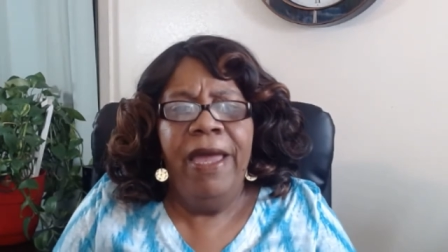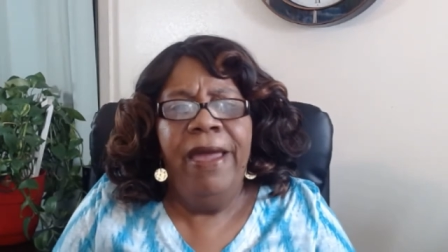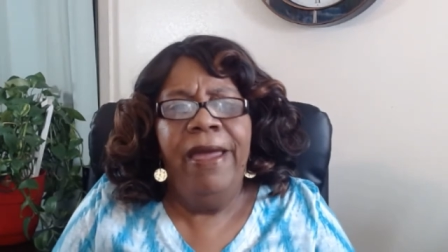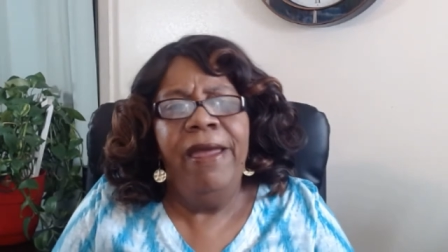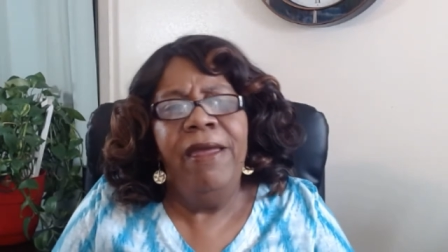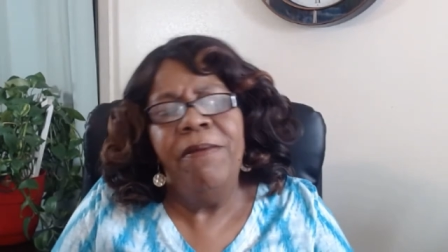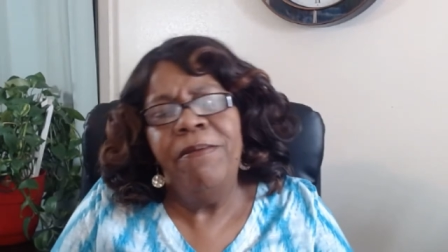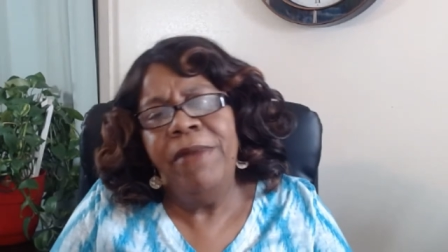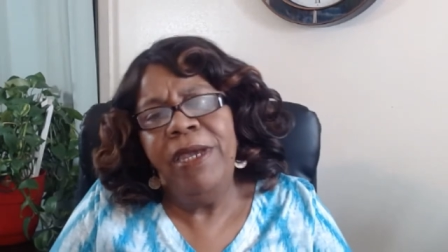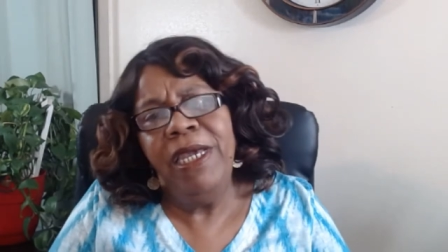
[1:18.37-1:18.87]

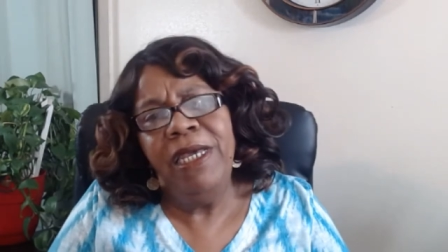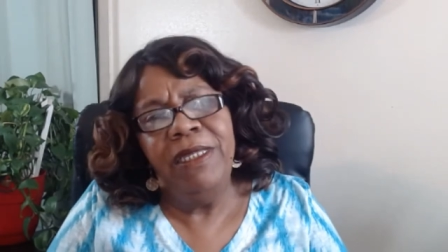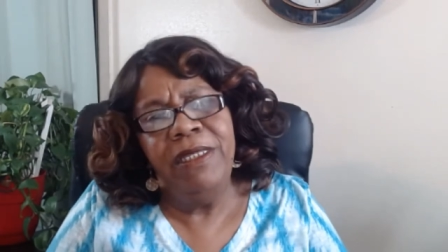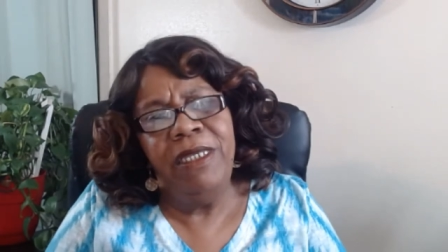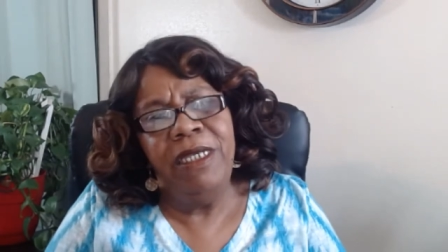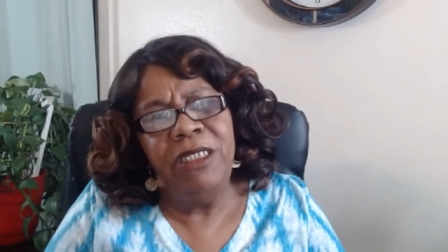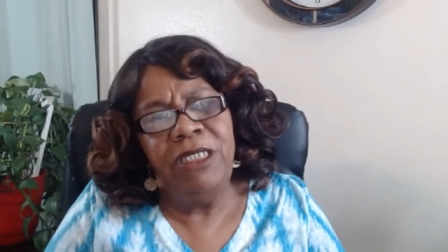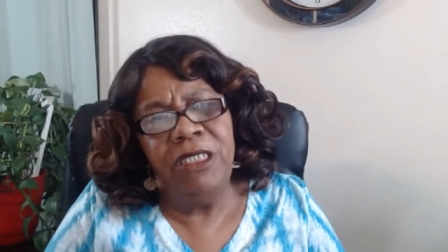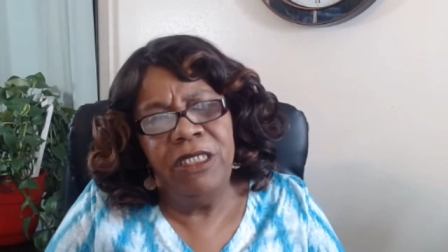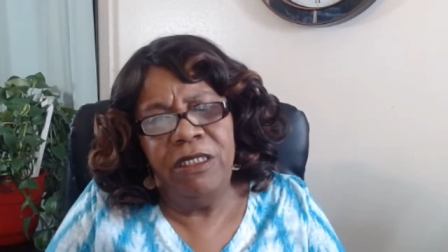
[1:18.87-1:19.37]
Amen.
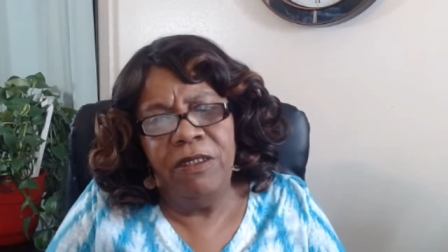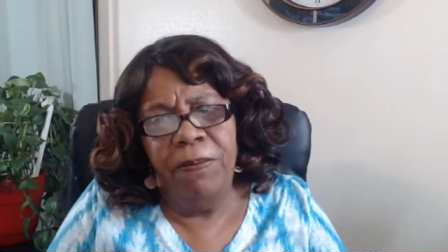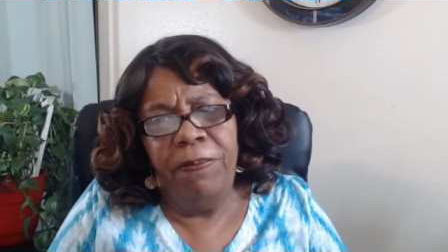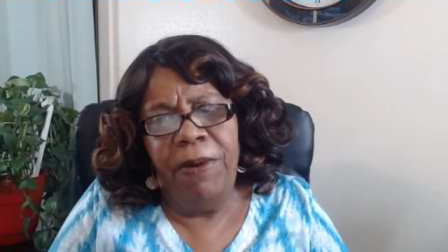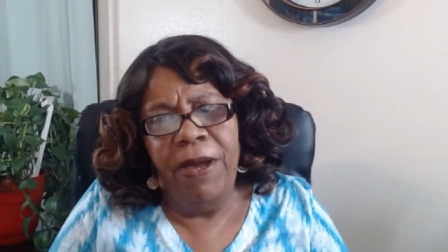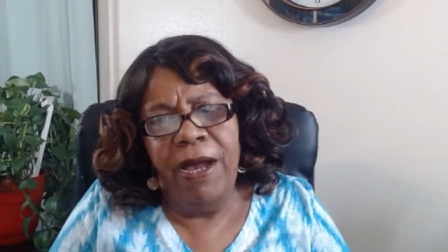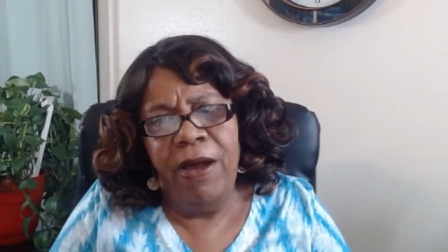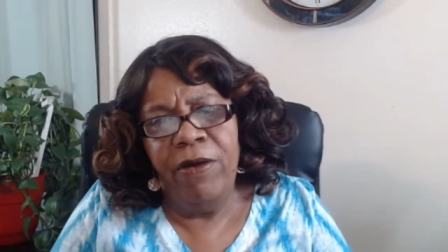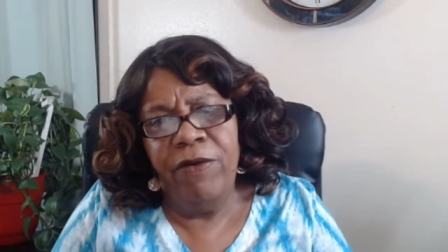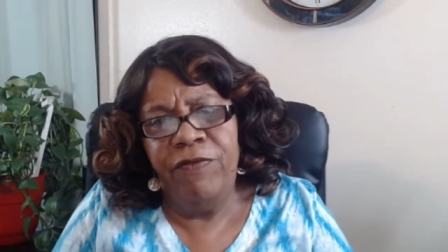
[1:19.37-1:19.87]
This is a
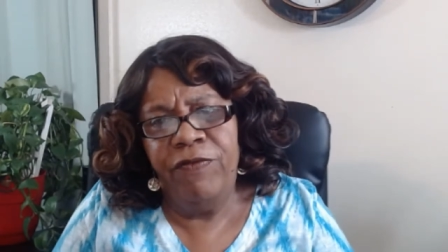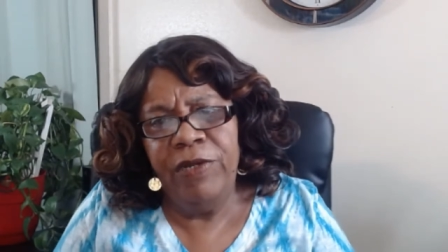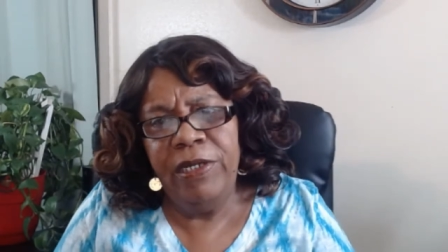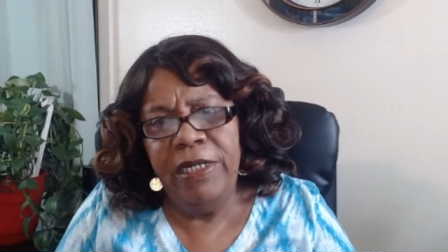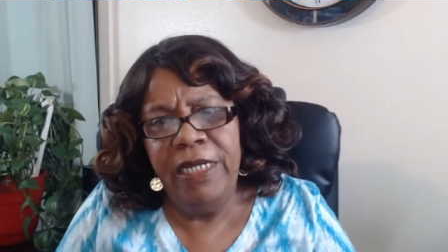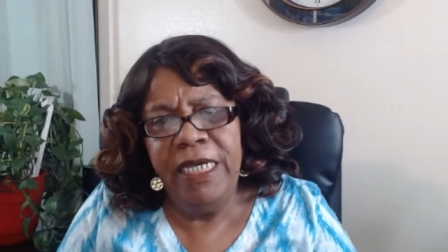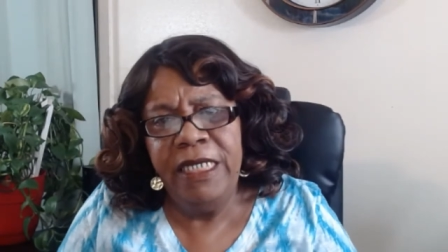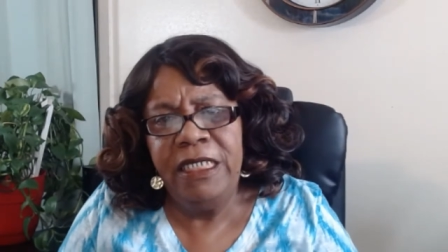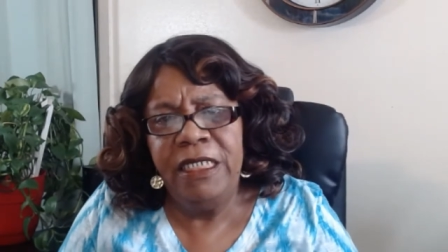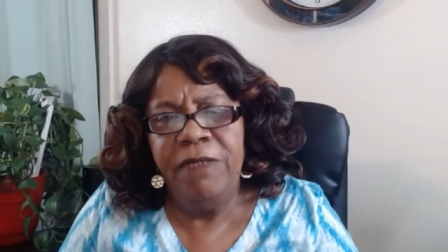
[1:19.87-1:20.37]
powerful
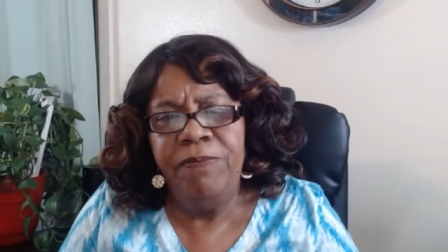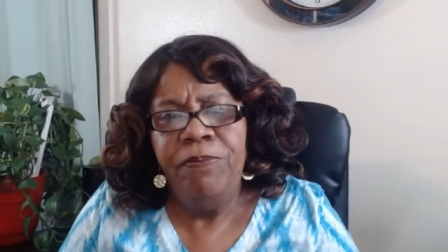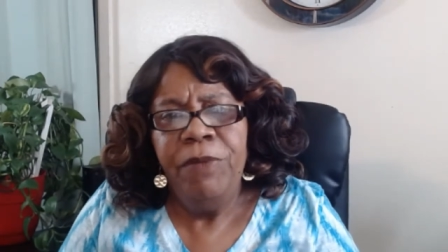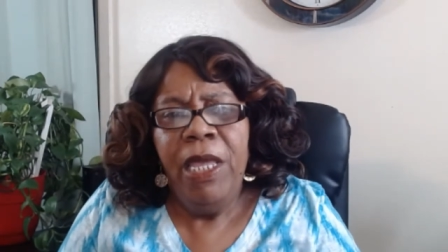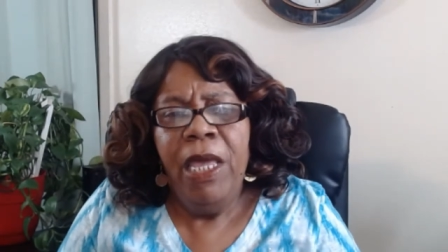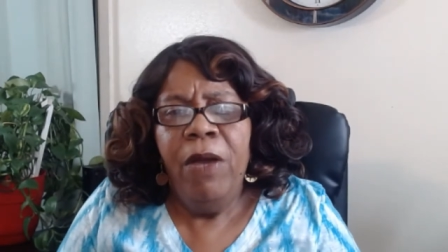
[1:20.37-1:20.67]
lesson.